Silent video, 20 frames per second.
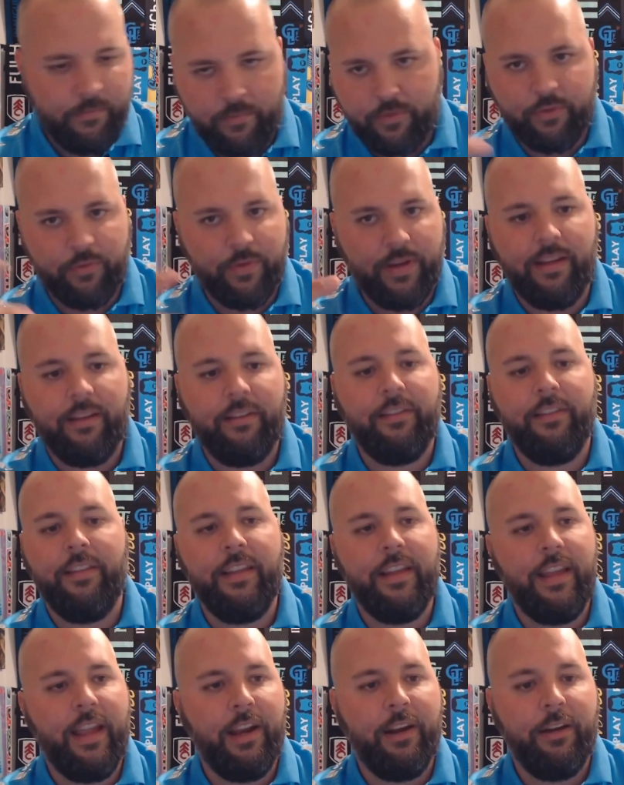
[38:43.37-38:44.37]
drinks in
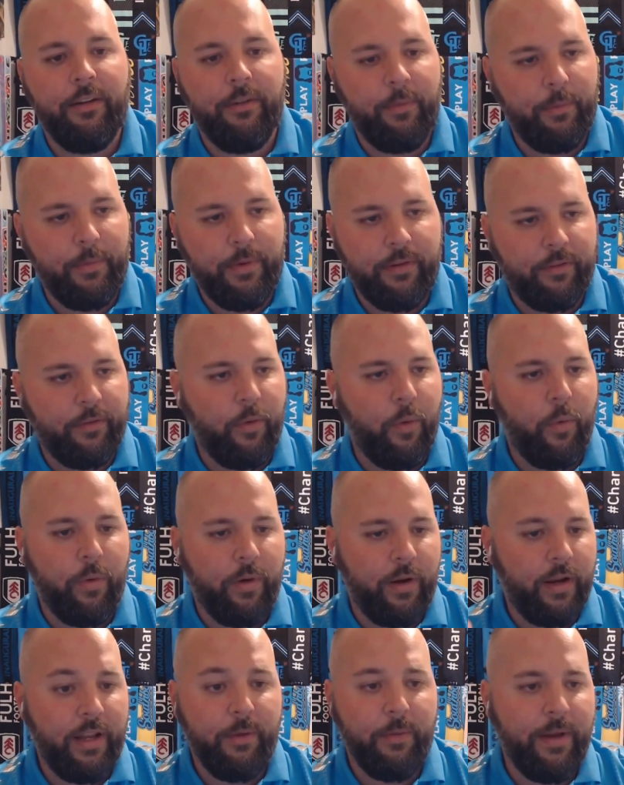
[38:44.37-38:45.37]
the air when we
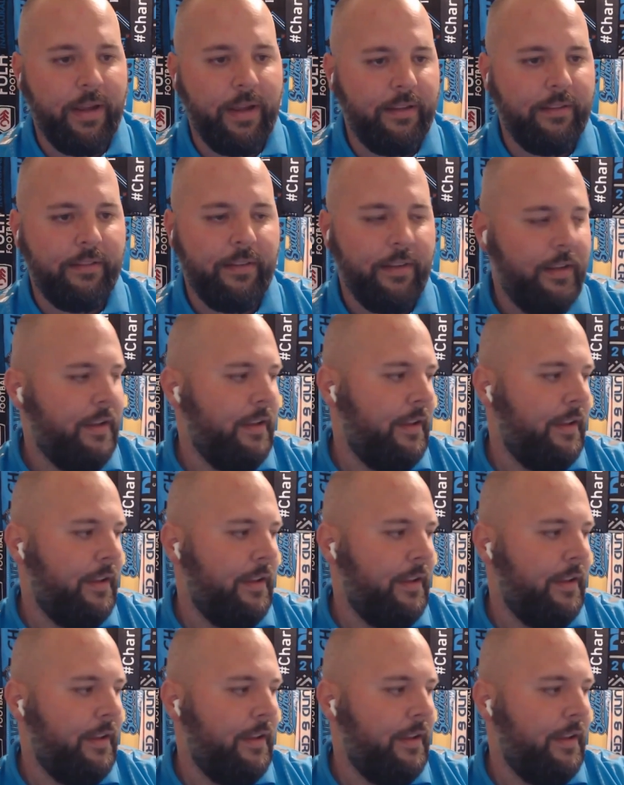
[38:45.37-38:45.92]
score anyways.